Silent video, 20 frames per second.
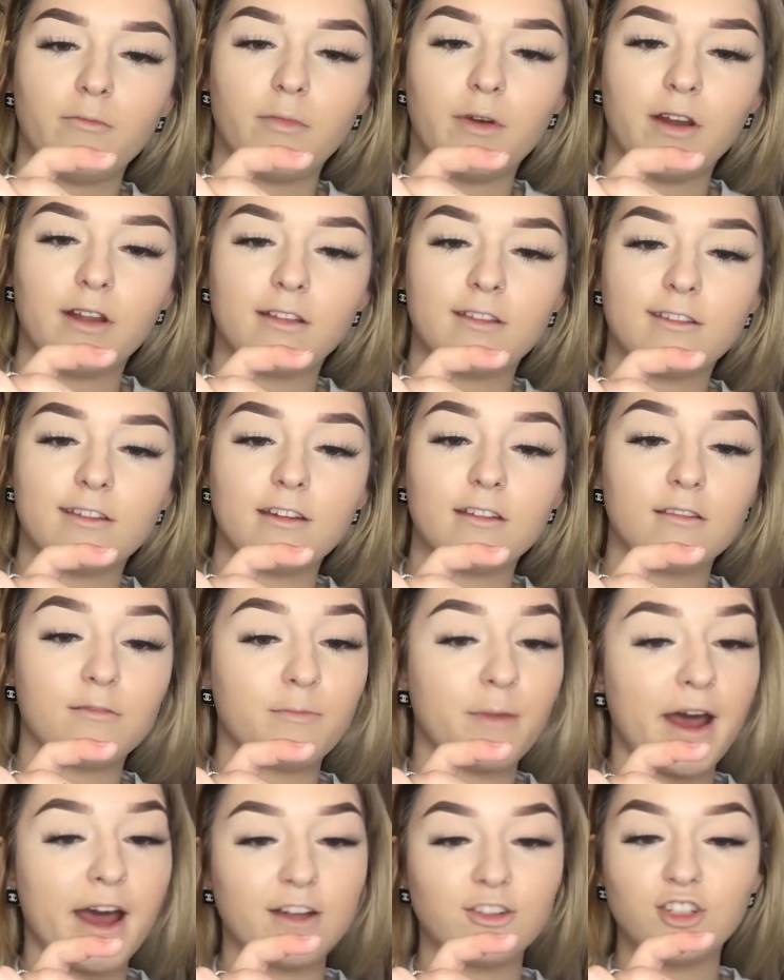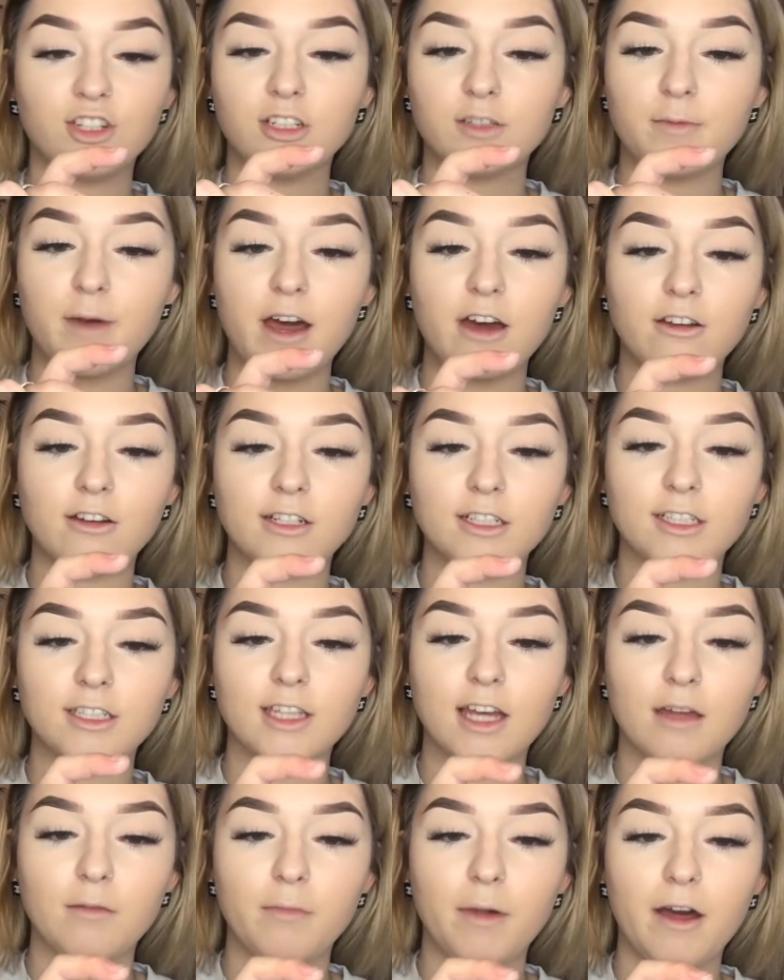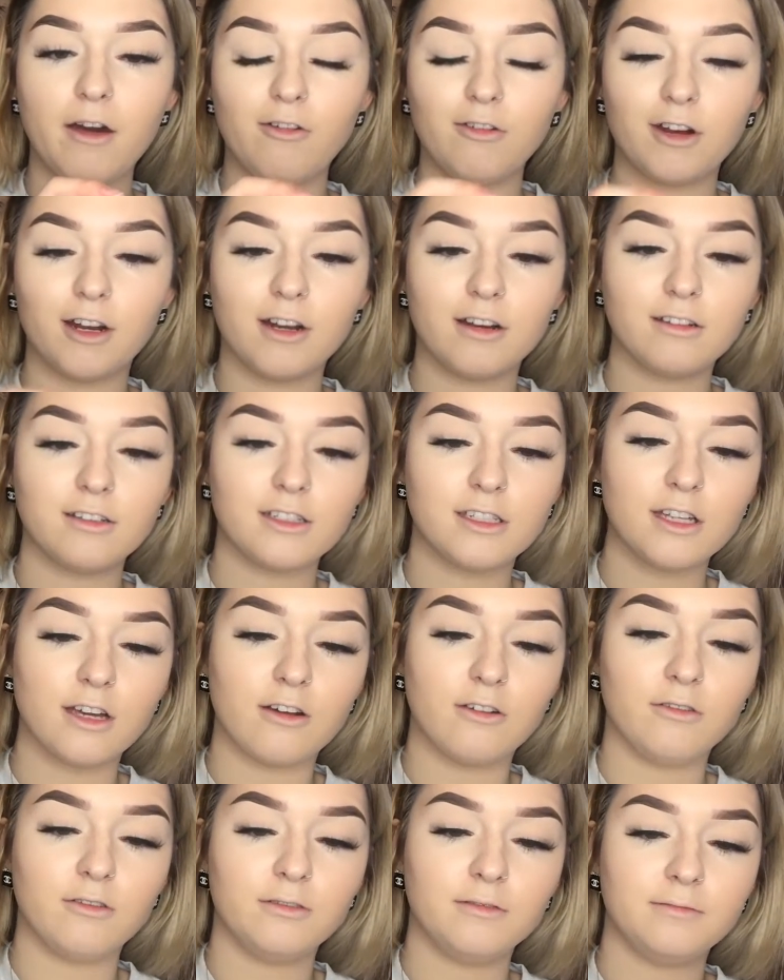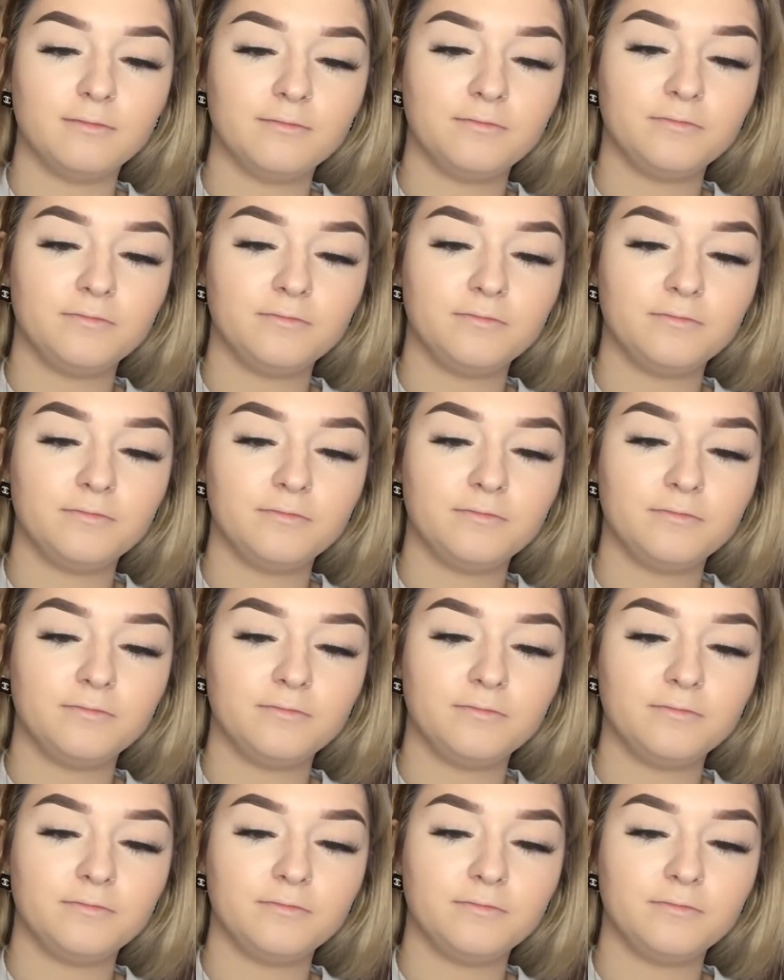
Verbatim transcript: But it says Patrick's Powder Set Powder, so